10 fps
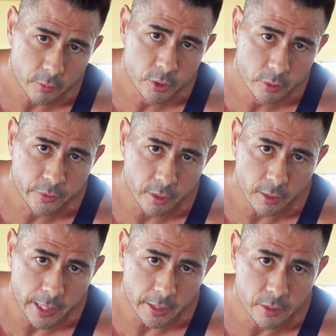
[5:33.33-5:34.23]
you would do with
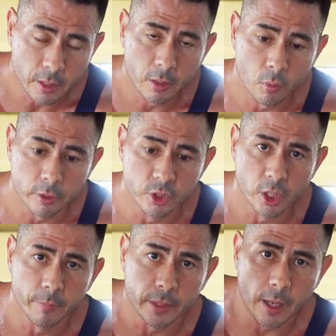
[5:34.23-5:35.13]
your legs when you're
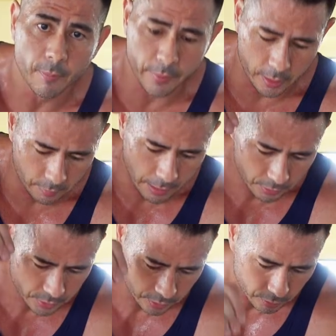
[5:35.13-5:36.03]
jumping up and
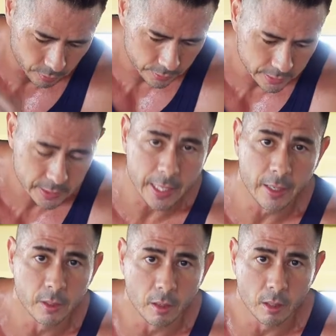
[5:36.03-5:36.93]
about to
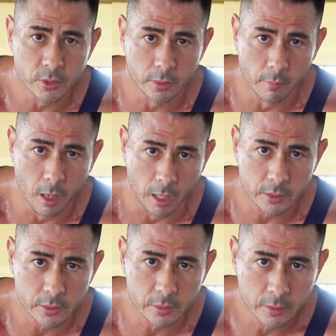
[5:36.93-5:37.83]
descend onto the
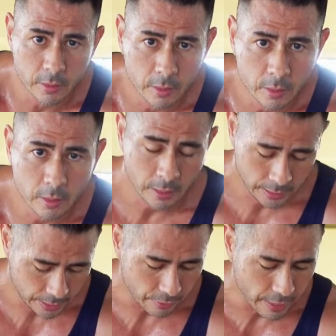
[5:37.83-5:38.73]
box.
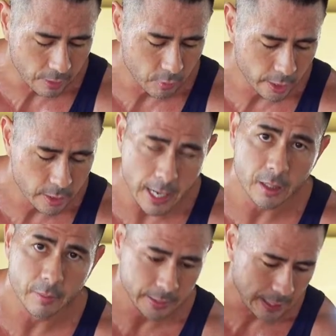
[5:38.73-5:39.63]
That way you're
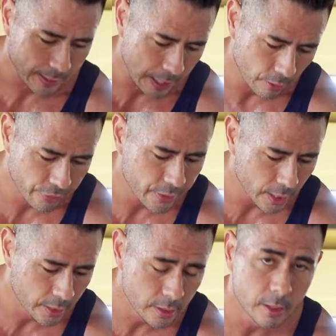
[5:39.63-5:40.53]
not going to make that loud
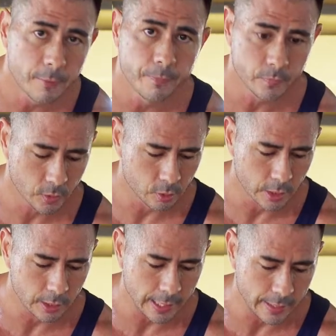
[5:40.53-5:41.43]
thud. You
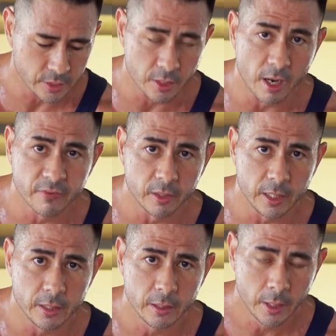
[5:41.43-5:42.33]
can land
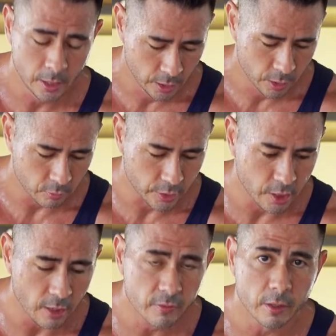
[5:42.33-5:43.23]
softly,
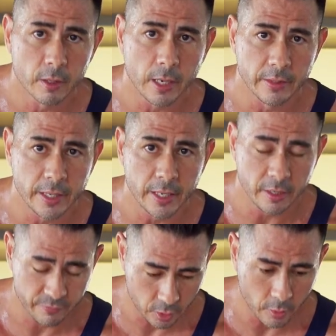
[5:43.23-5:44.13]
recover, and
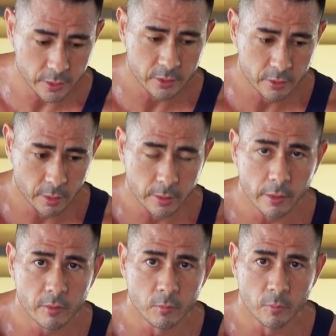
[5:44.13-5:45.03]
then if you're going to do
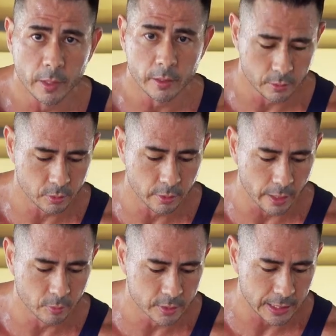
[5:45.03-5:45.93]
another movement, you're
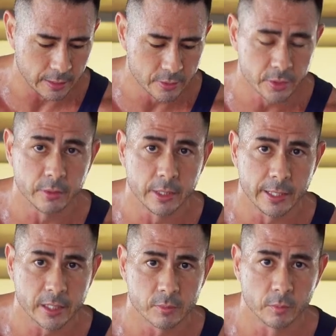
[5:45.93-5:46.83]
able to get into the
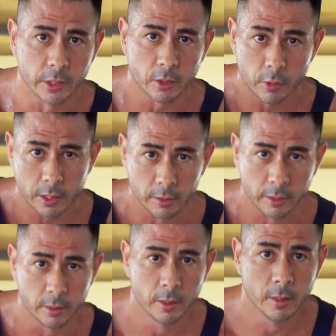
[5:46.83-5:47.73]
next movement quickly.